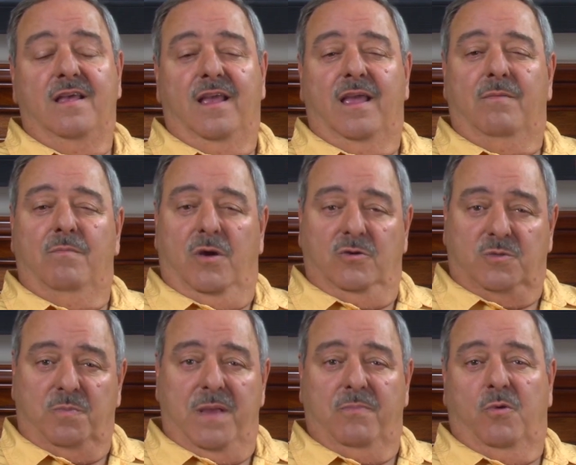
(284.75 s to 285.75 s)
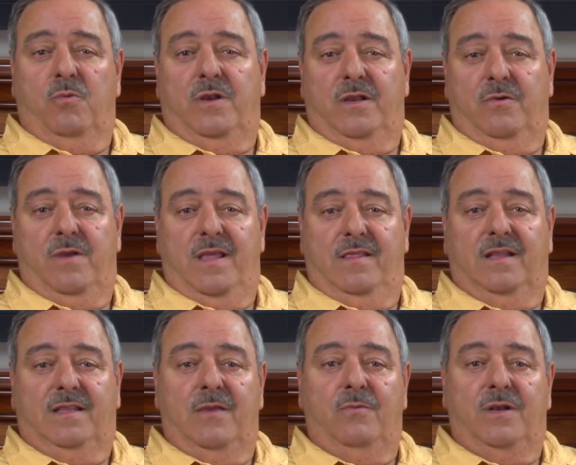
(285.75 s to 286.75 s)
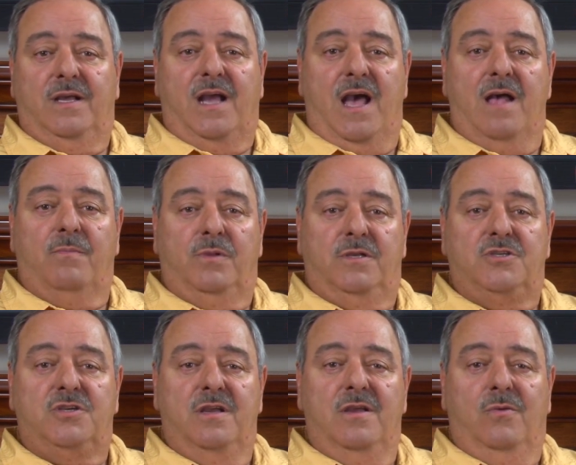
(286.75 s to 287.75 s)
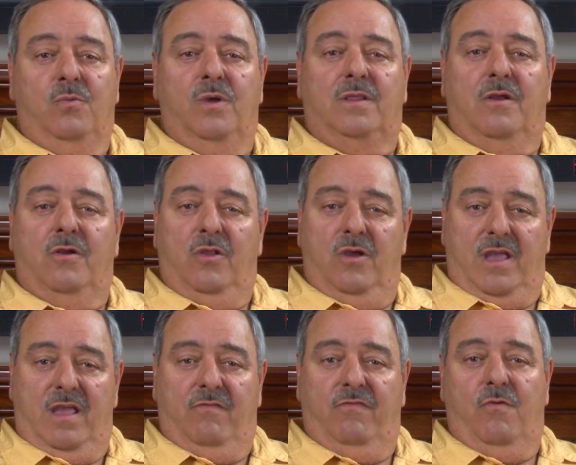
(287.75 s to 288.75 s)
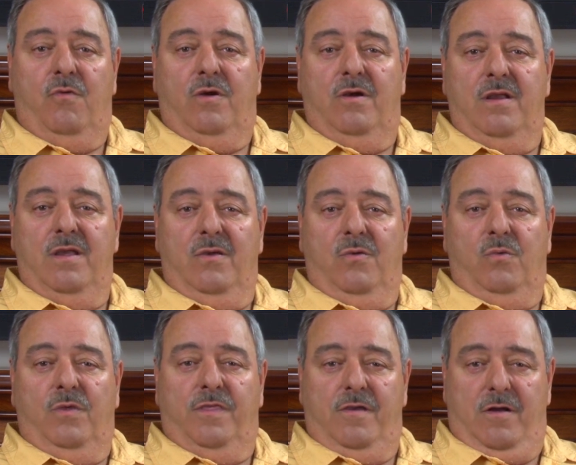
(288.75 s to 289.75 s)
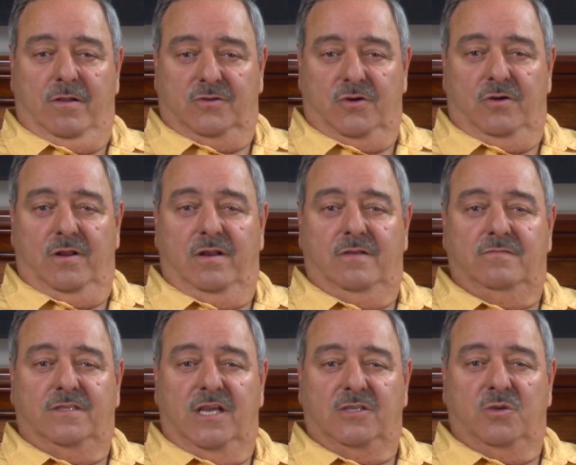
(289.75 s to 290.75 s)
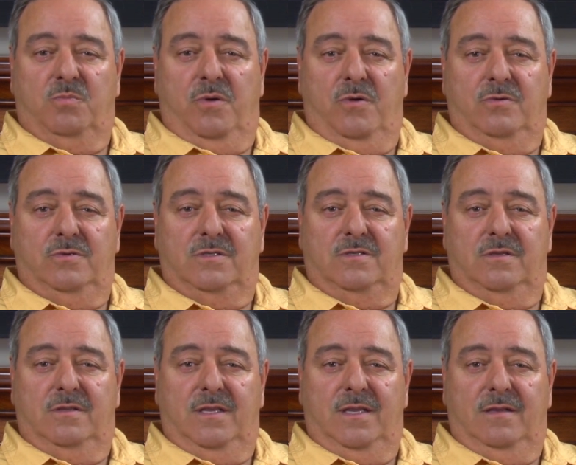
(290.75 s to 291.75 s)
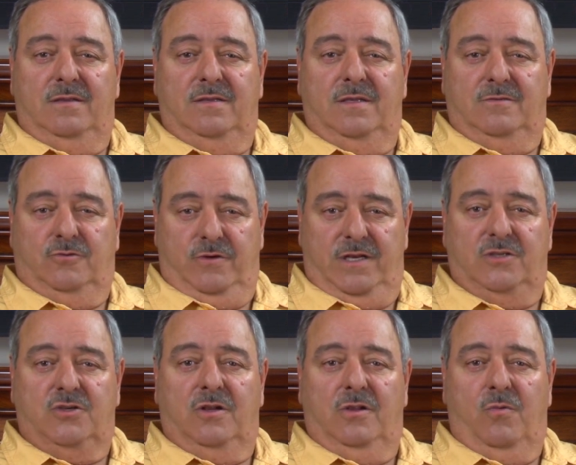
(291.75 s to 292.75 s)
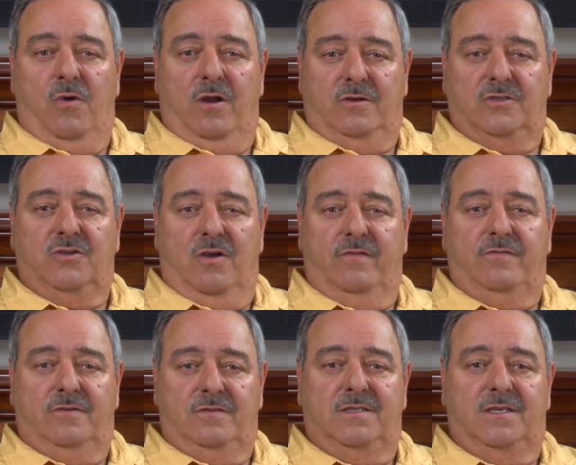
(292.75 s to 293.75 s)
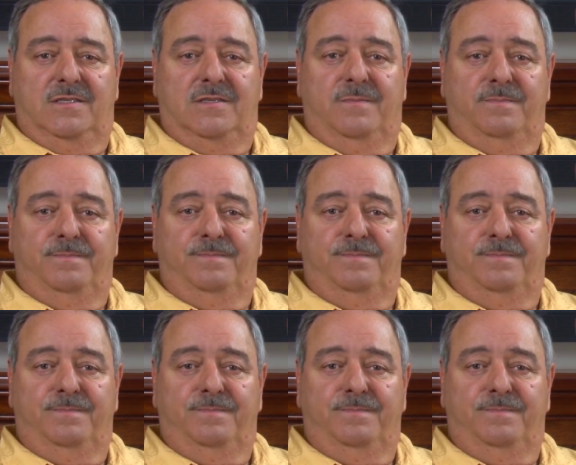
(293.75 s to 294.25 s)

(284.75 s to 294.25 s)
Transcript: And most people would agree that they would accomplish what they're looking for with the alternatives as opposed to the traditional water softener system.